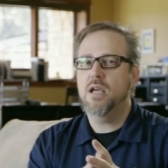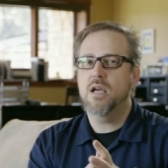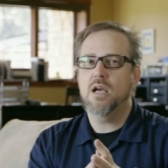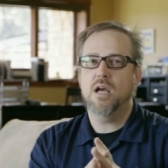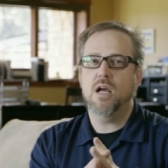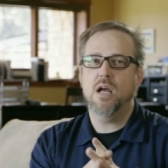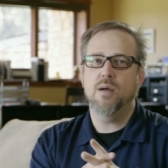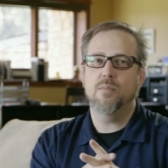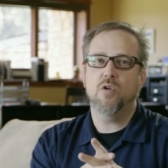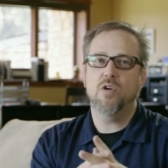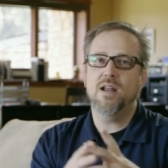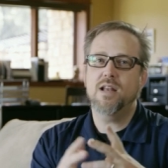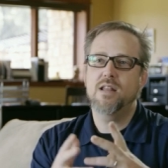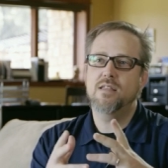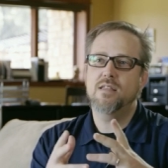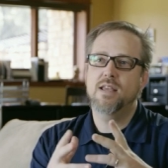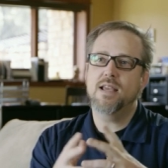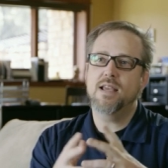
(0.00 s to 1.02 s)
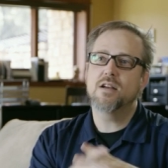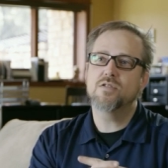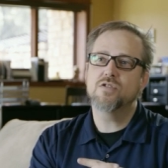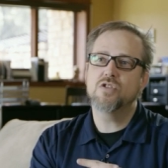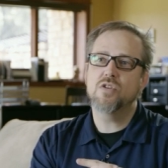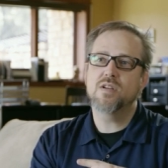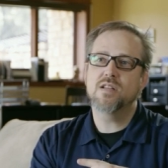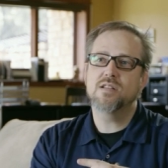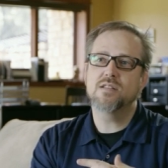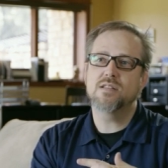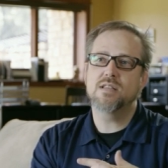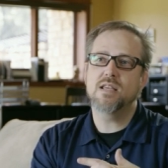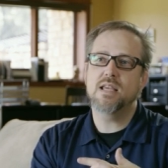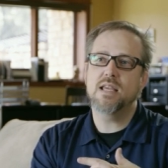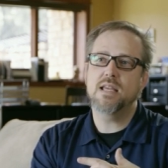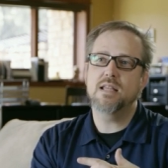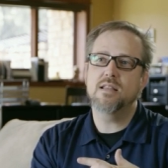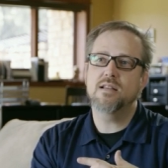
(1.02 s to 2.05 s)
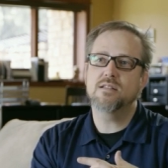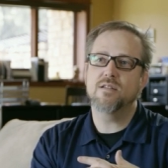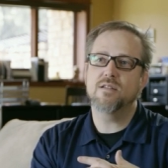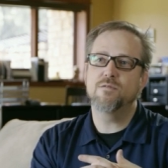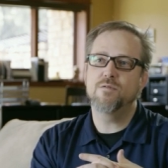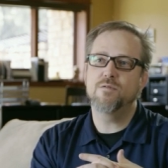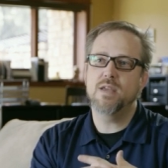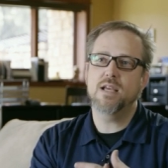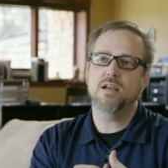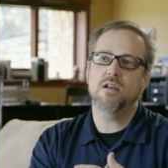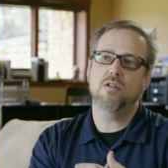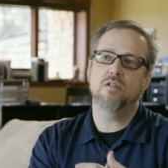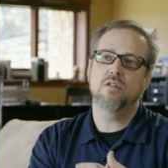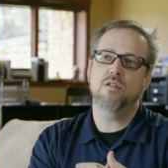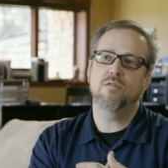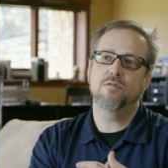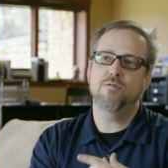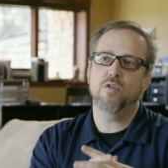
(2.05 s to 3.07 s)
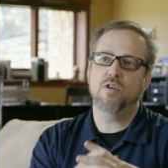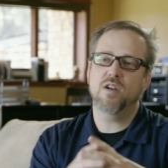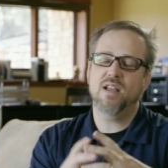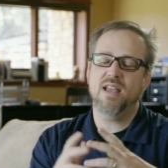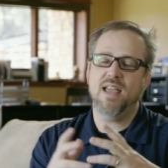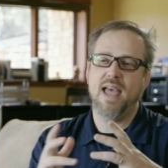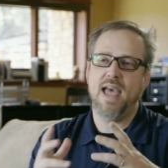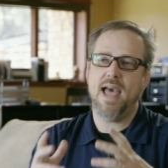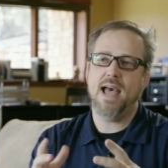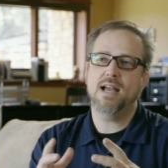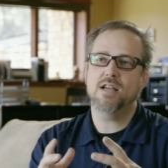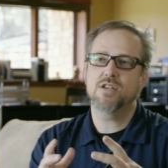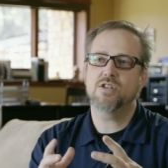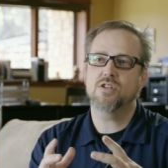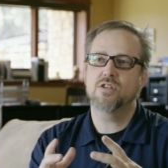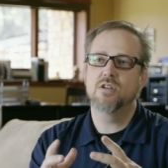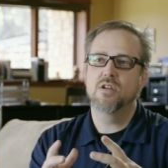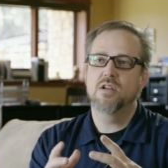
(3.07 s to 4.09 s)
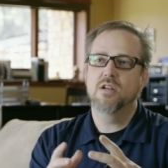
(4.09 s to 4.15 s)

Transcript: or anything else you can see that's a vehicle for cash